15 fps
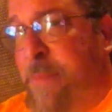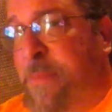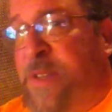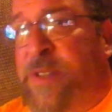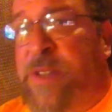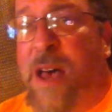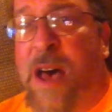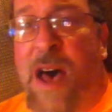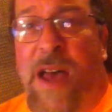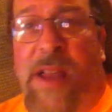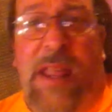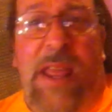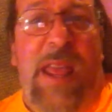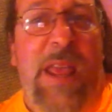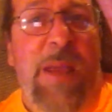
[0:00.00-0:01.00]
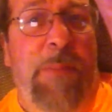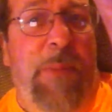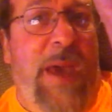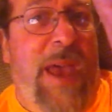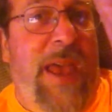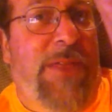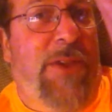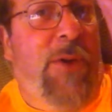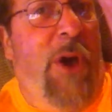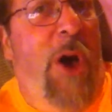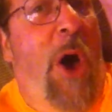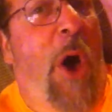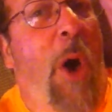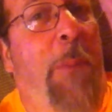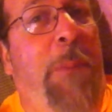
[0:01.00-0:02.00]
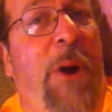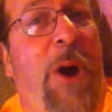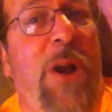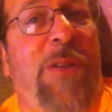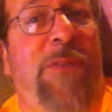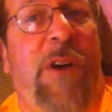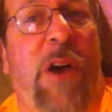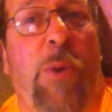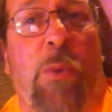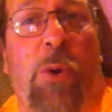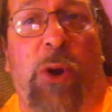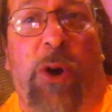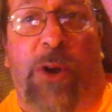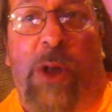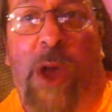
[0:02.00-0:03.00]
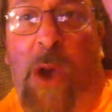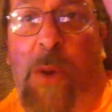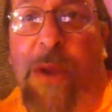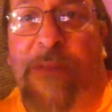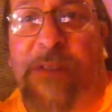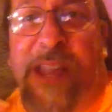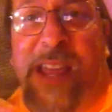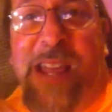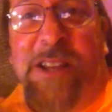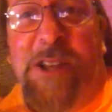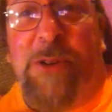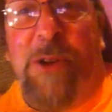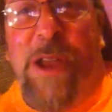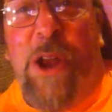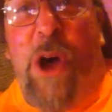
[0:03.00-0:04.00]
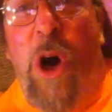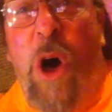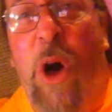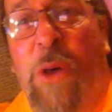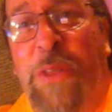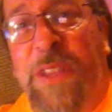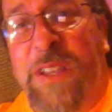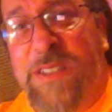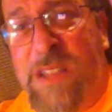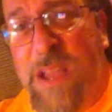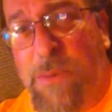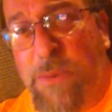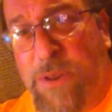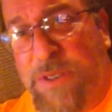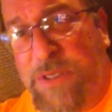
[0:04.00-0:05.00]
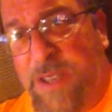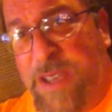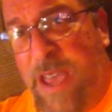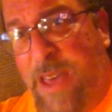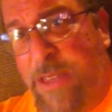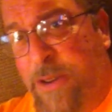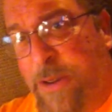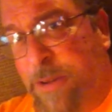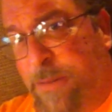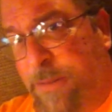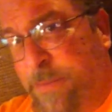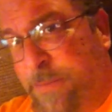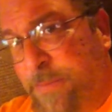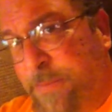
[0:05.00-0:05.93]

Amazon, eBay, they're all part of our world. We have to integrate all these networks together.